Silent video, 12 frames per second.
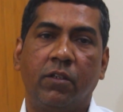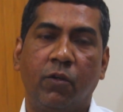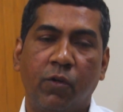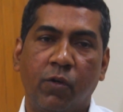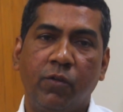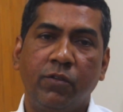
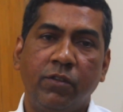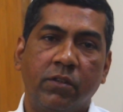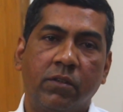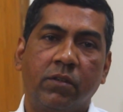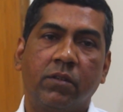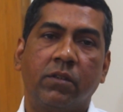You know,
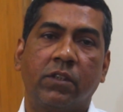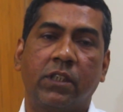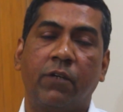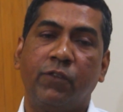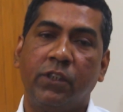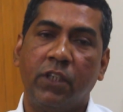
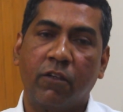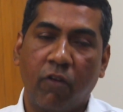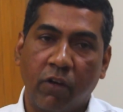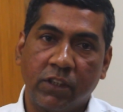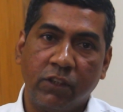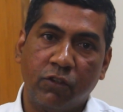subordinate
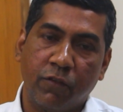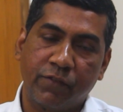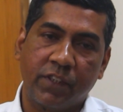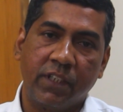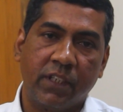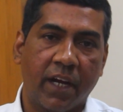clause is
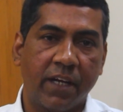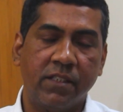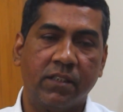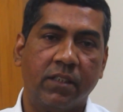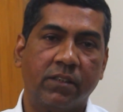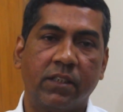of three
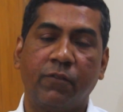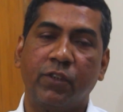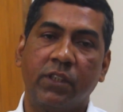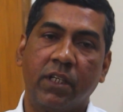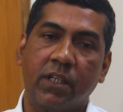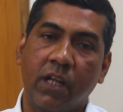kinds:
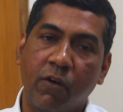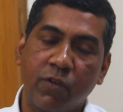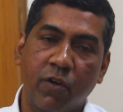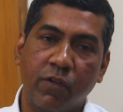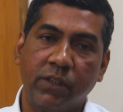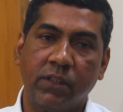subordinate
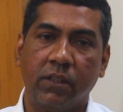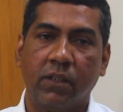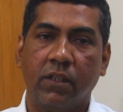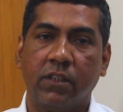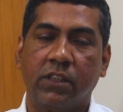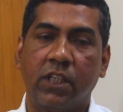noun clause,
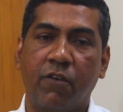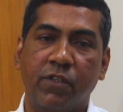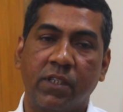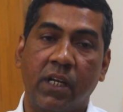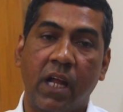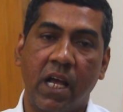
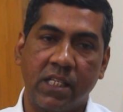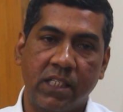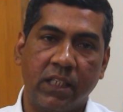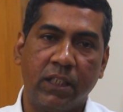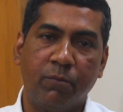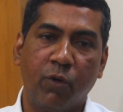subordinate
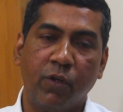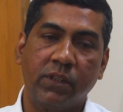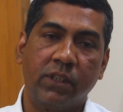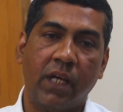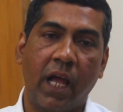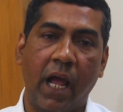adjective
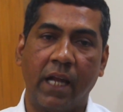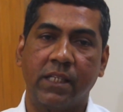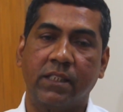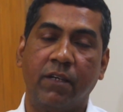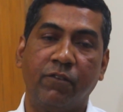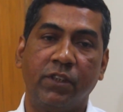clause
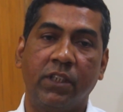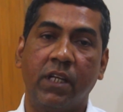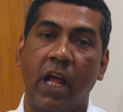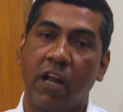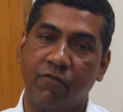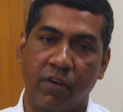and
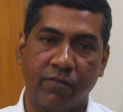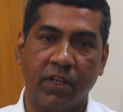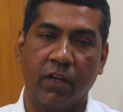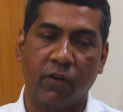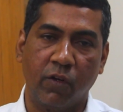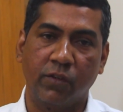subordinate
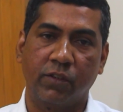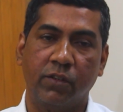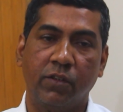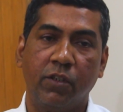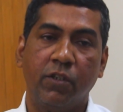adverbial clause.